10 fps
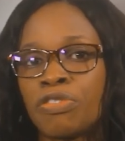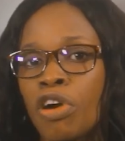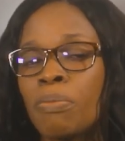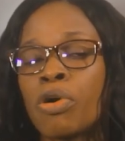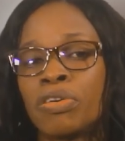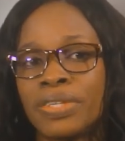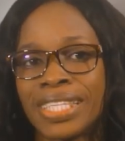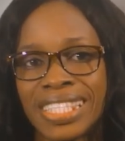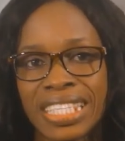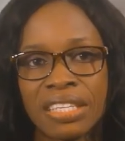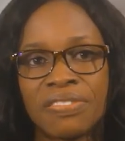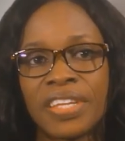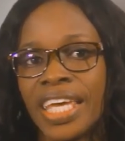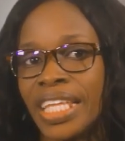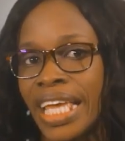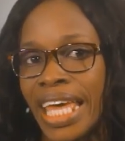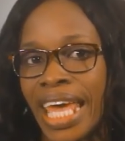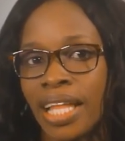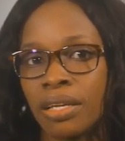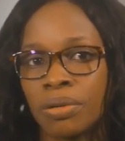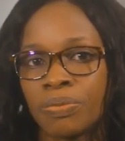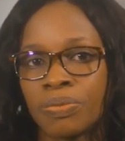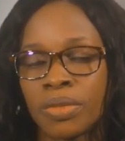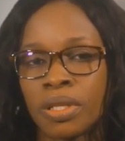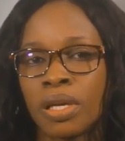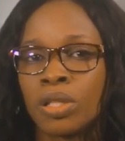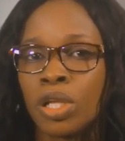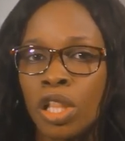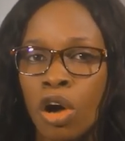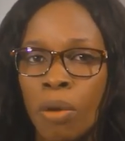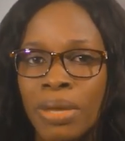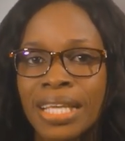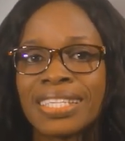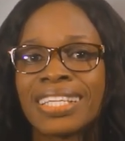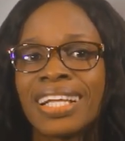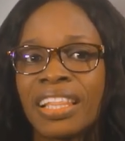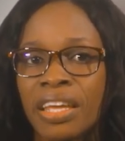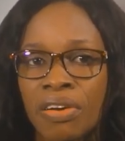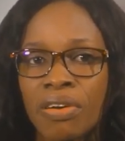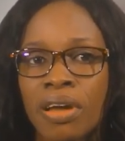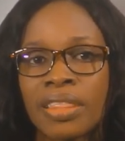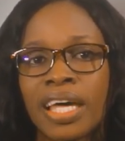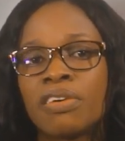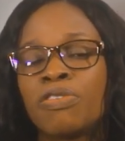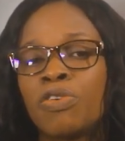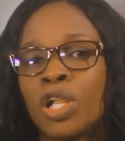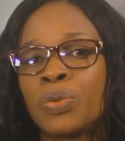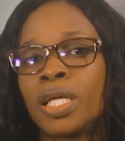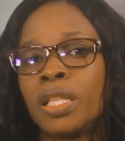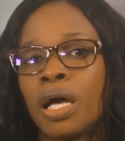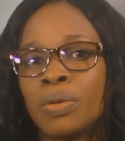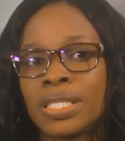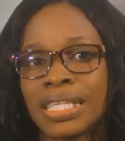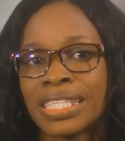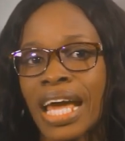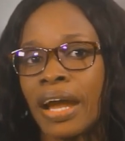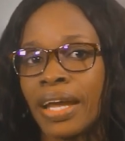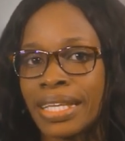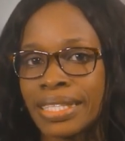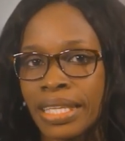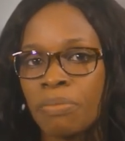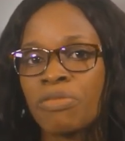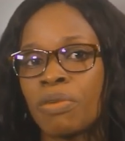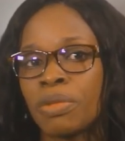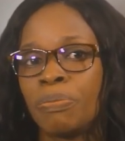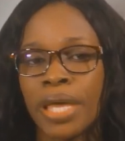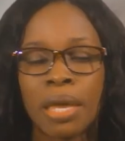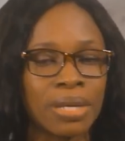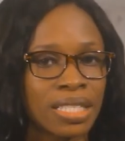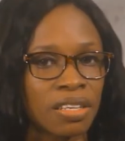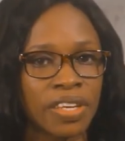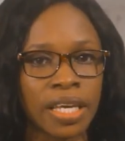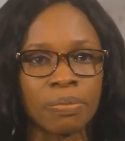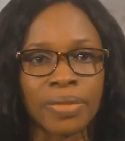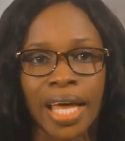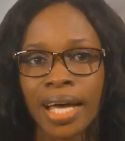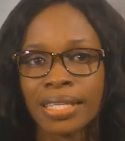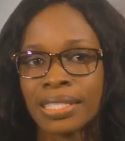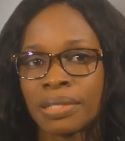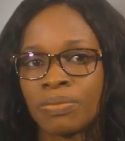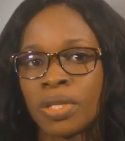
from or received in Guyana. The law makes it clear that the following allowances are exempt from the payment of income tax: